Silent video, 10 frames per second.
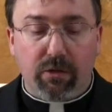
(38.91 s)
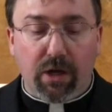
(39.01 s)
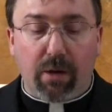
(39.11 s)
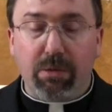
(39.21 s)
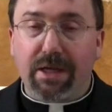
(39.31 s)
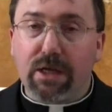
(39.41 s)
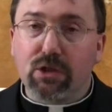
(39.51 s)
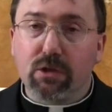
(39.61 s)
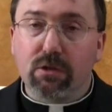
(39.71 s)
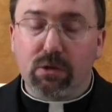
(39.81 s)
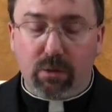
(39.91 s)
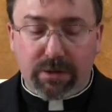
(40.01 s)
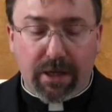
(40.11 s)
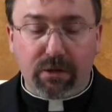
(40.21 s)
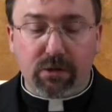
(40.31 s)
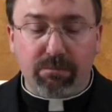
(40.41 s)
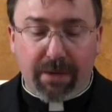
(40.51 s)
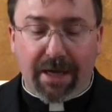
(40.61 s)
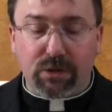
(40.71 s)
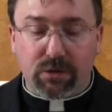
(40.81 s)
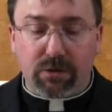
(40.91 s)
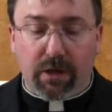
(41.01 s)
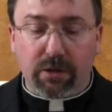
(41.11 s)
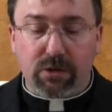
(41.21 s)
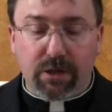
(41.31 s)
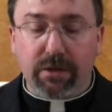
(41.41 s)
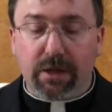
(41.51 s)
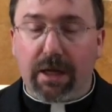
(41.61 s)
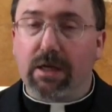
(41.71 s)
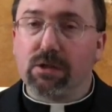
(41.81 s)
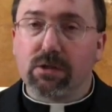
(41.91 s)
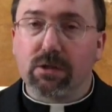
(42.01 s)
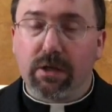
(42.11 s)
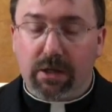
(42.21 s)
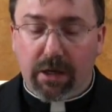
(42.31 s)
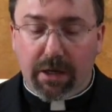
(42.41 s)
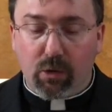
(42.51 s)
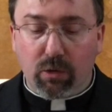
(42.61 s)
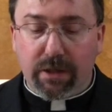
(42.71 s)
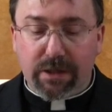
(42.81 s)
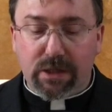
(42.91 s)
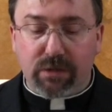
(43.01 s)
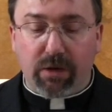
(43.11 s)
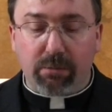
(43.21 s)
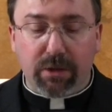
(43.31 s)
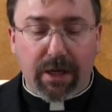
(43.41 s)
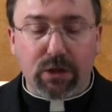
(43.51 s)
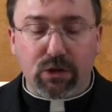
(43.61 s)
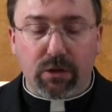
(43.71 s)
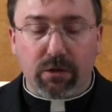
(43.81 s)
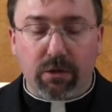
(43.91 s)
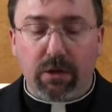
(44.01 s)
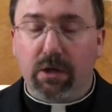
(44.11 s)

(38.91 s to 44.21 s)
The obligation to attend Mass on Sundays and holy days of obligation